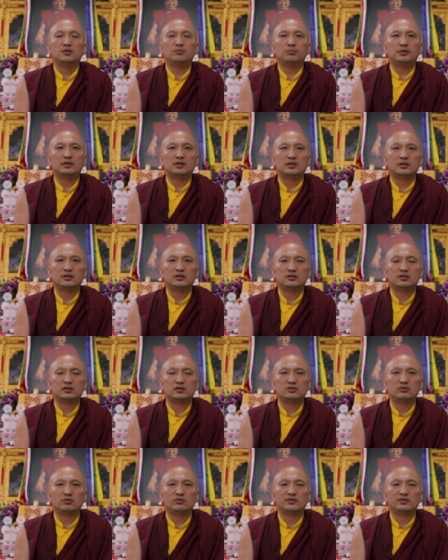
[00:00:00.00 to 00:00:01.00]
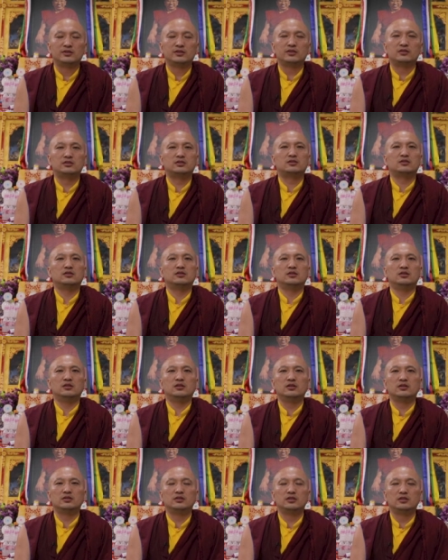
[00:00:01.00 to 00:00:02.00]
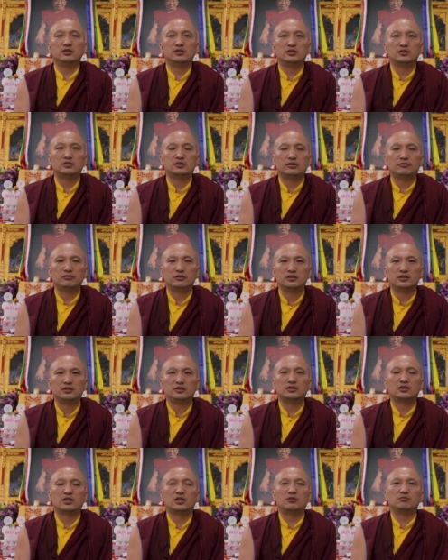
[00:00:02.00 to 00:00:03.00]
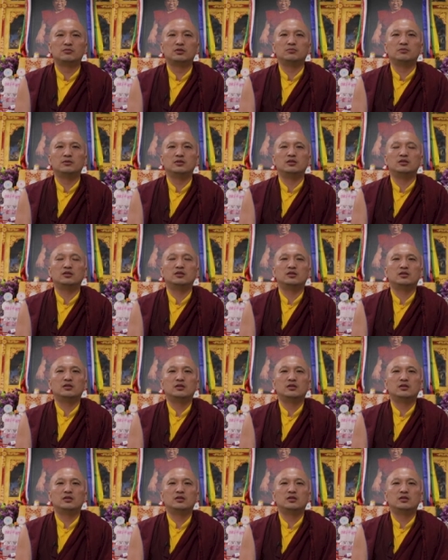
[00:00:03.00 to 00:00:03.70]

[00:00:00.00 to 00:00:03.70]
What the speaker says: because His Holiness, the 17th Karmapa,